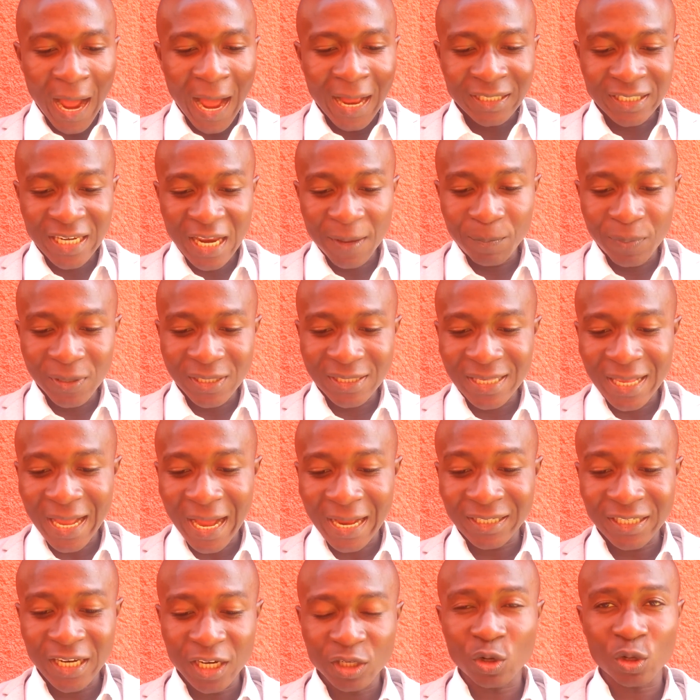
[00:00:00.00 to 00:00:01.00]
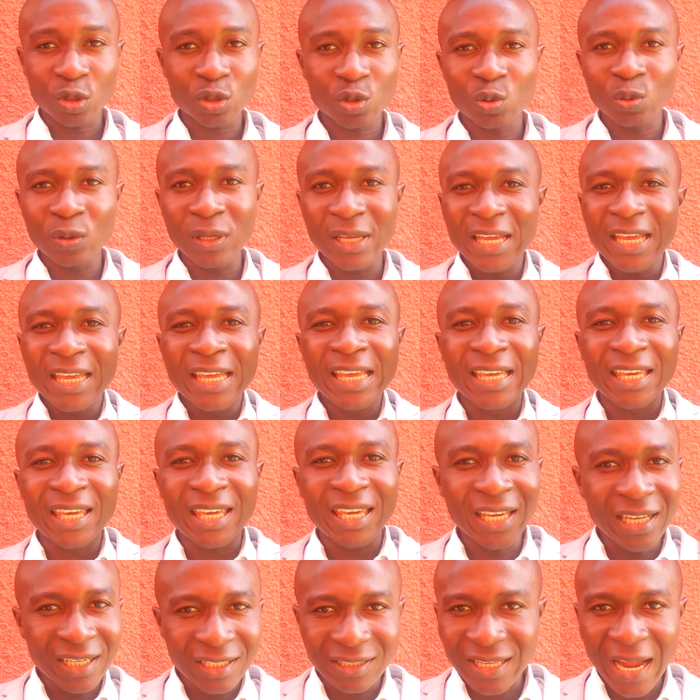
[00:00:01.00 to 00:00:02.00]
Adebisi Adedotun. He
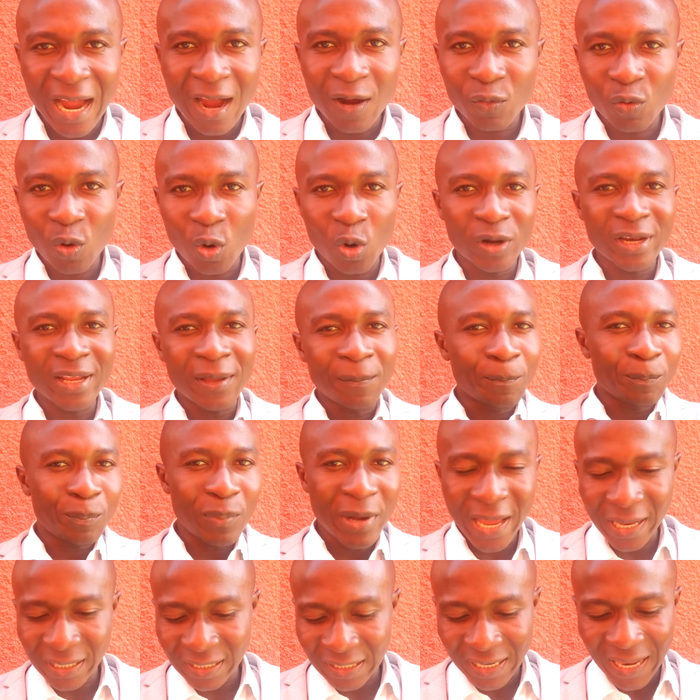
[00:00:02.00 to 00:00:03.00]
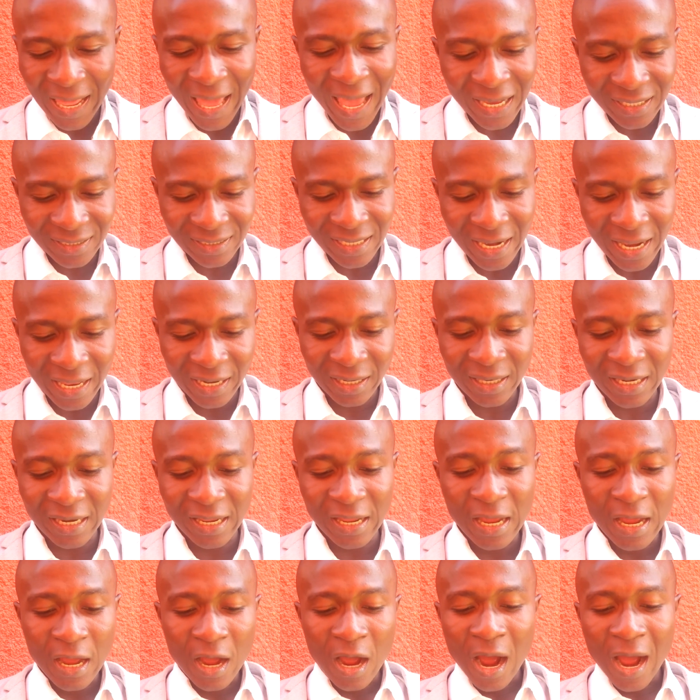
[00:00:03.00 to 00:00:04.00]
killed that role. He played it
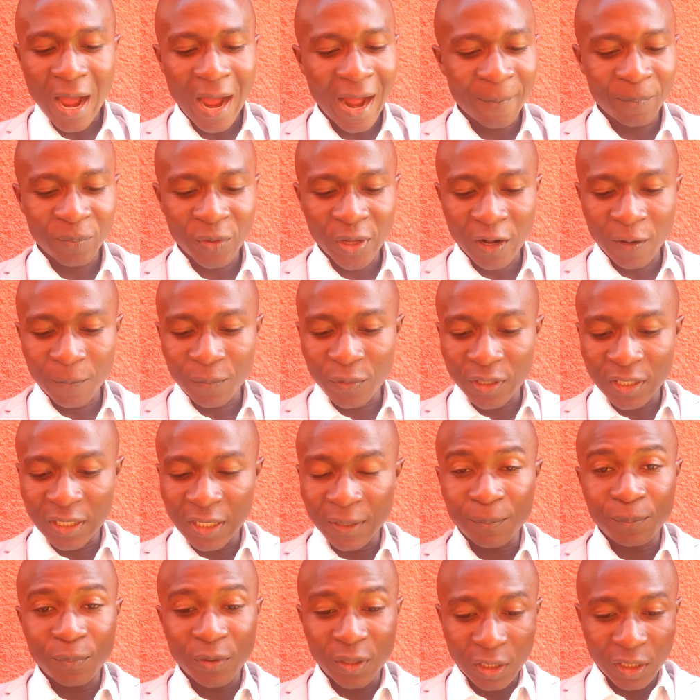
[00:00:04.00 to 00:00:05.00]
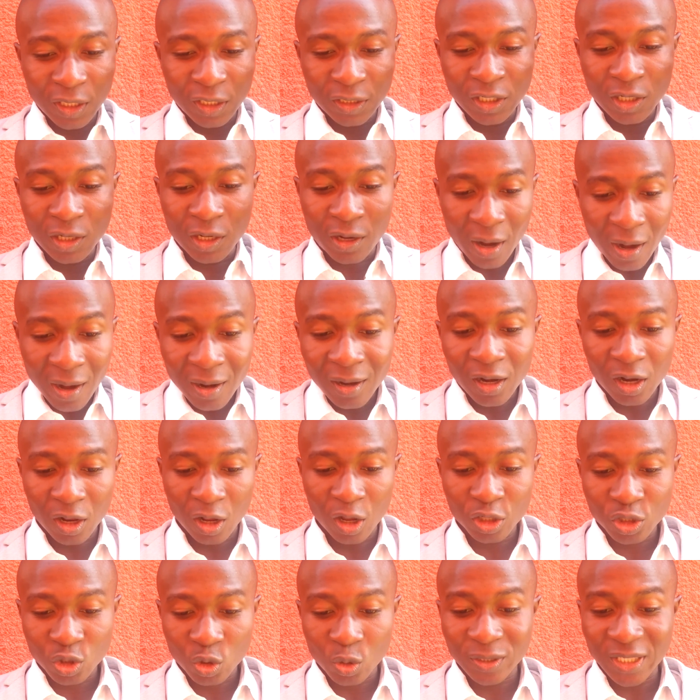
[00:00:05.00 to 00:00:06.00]
excellently. And the girl
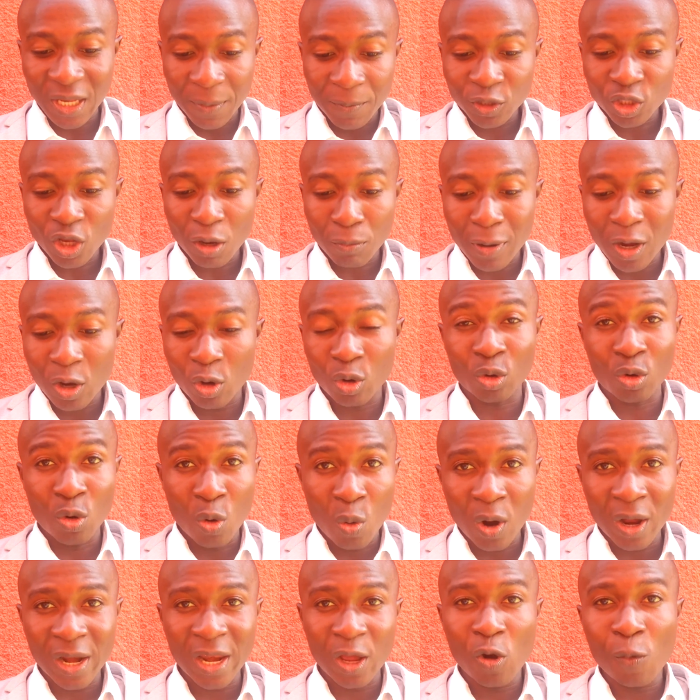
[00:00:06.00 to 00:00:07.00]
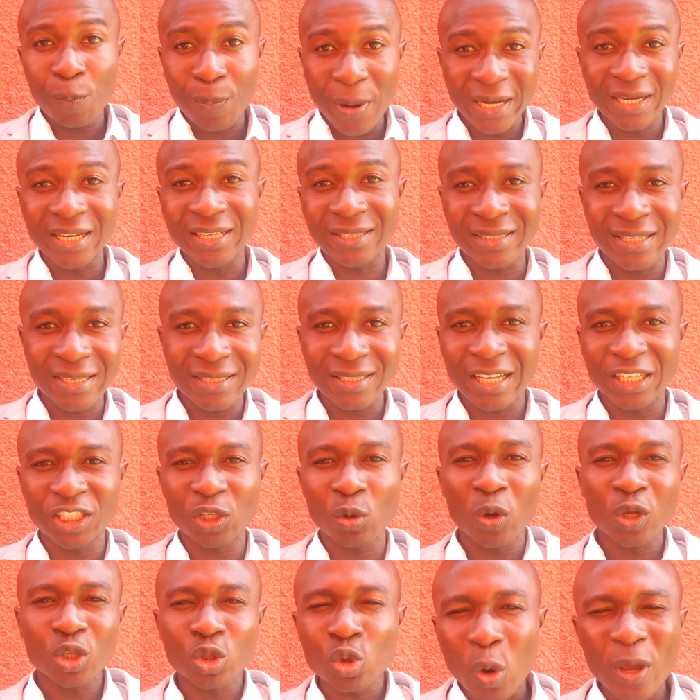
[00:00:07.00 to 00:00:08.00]
also, Temitope Ogunwole, who played the sister,
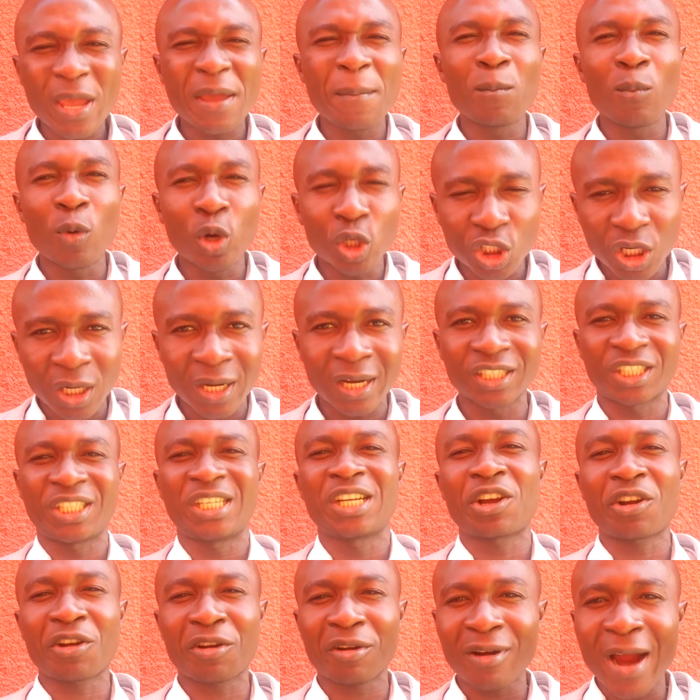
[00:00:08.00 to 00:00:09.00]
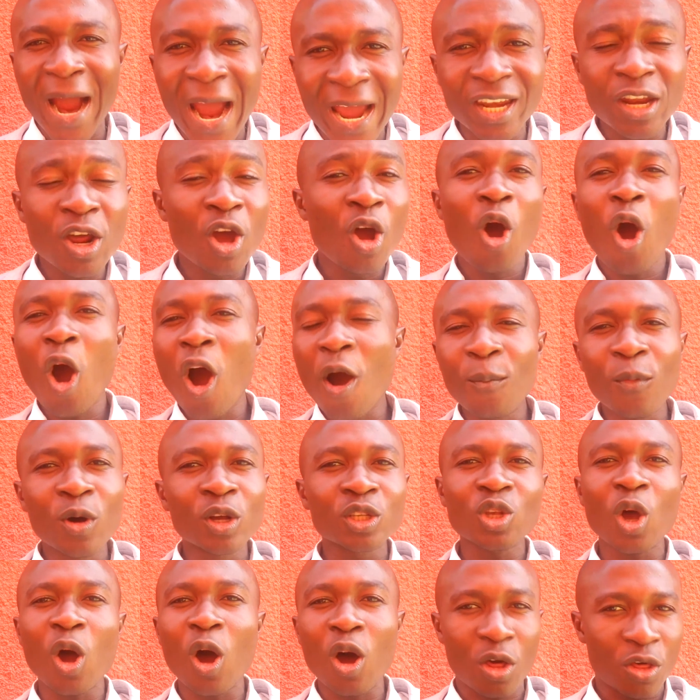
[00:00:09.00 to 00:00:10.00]
she was so emotional. She cried
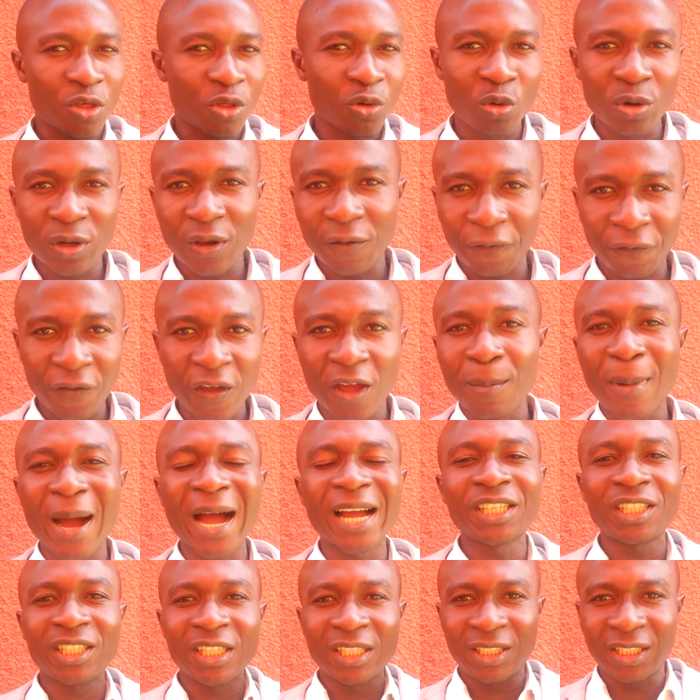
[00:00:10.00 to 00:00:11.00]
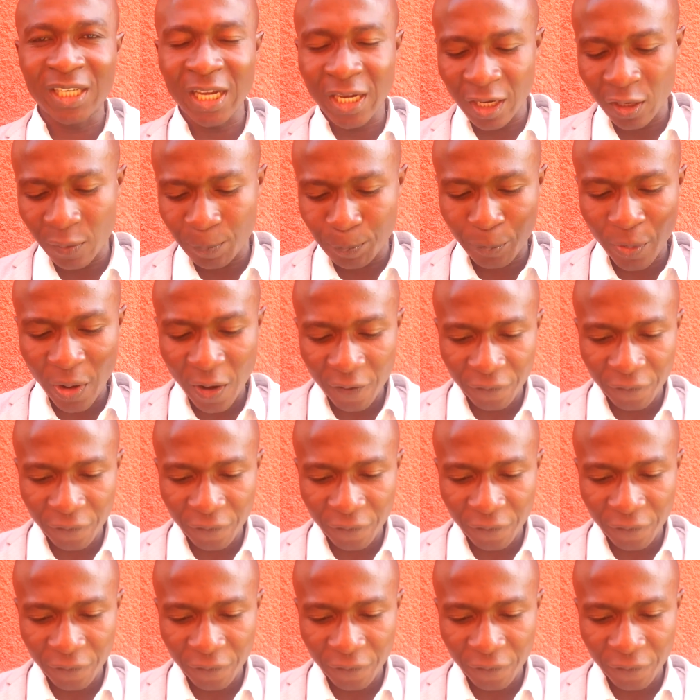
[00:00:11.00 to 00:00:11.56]
almost all through the film, and she did it